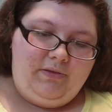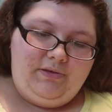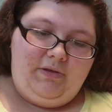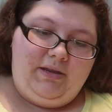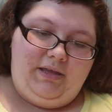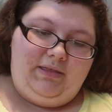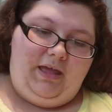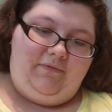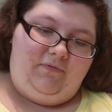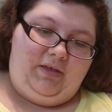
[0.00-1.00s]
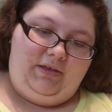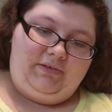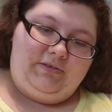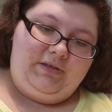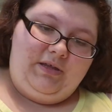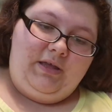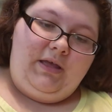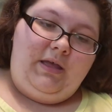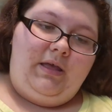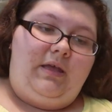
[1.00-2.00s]
So we had to get that fixed.
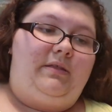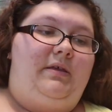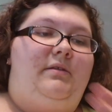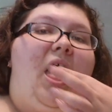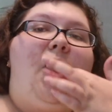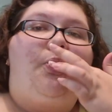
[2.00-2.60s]
And then,